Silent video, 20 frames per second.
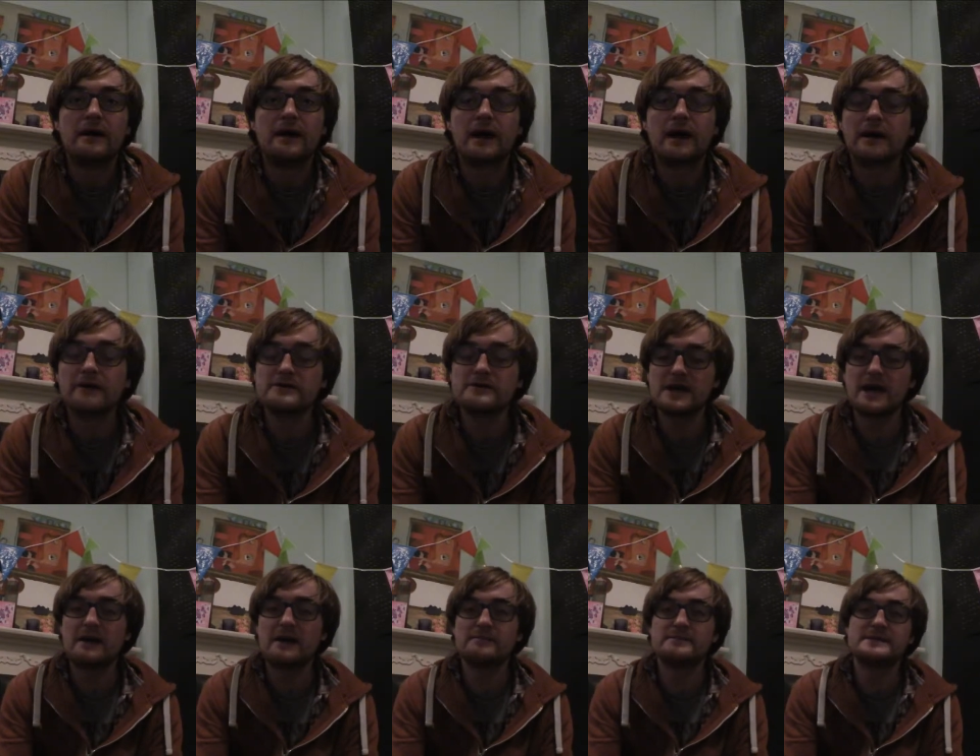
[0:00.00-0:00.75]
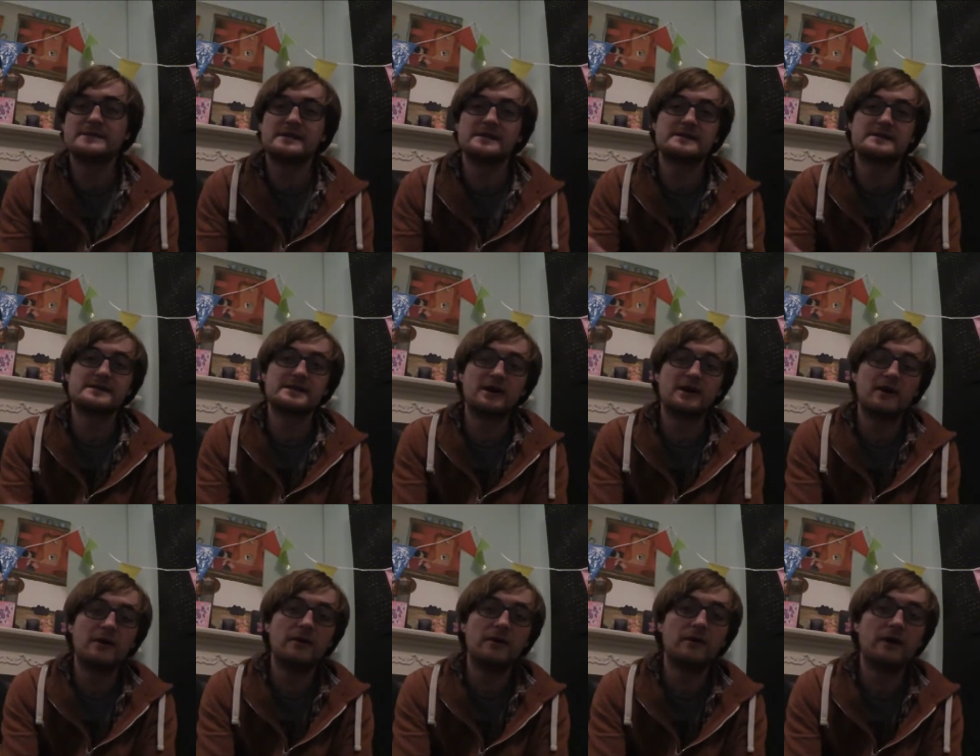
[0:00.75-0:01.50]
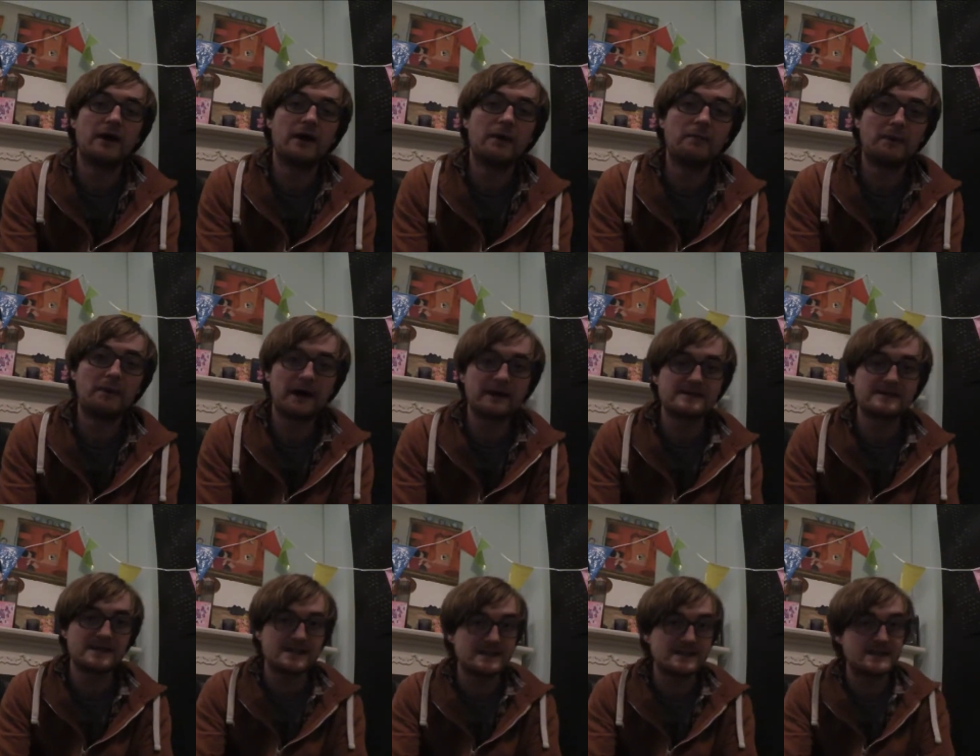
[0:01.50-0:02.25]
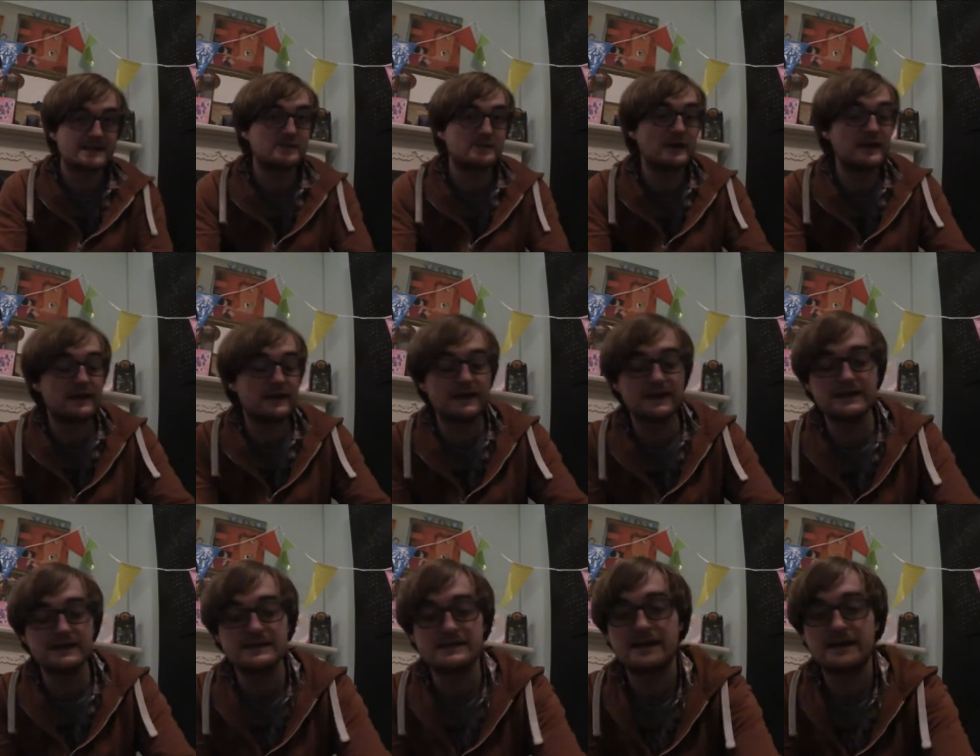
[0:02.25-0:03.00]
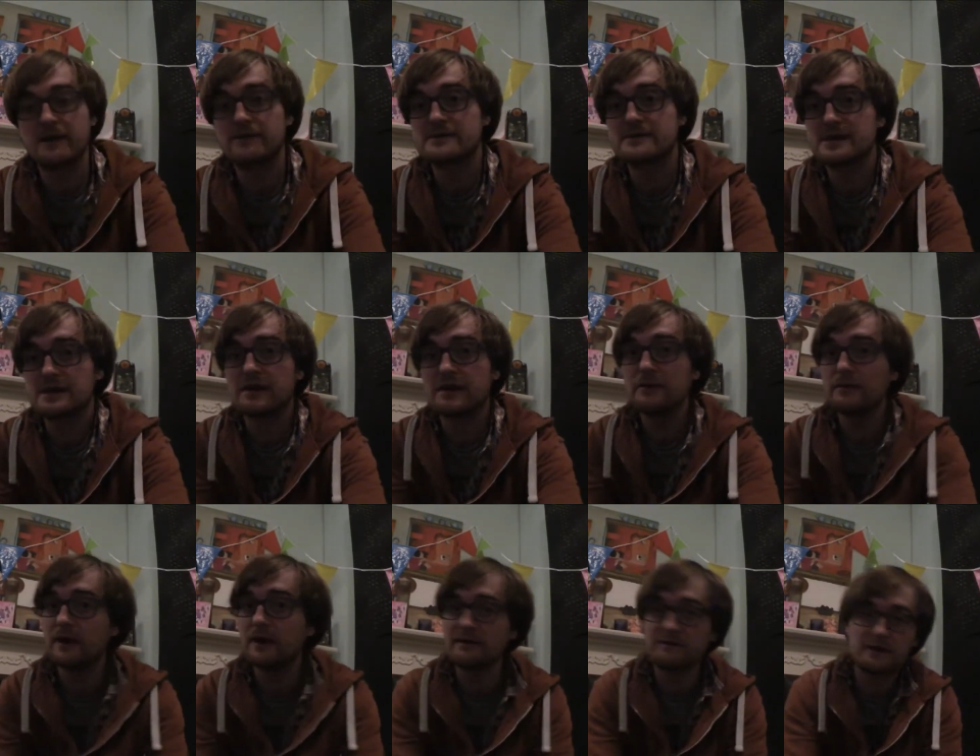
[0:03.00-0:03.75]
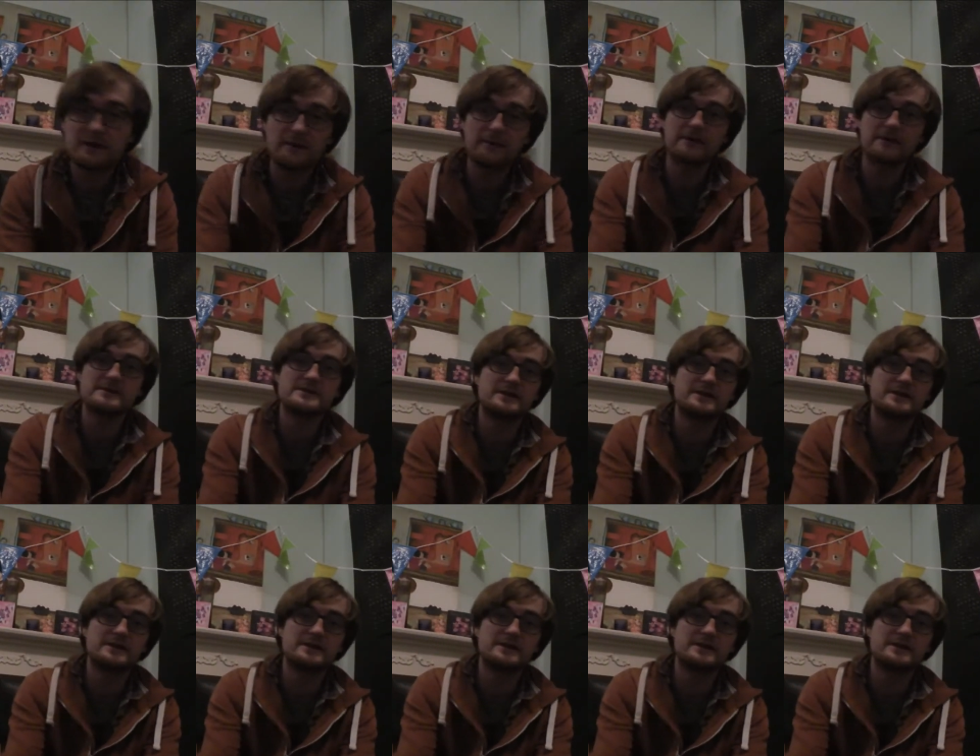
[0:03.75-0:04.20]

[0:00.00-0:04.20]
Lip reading: Hello chaps, so practice this week is down to you, whatever you want to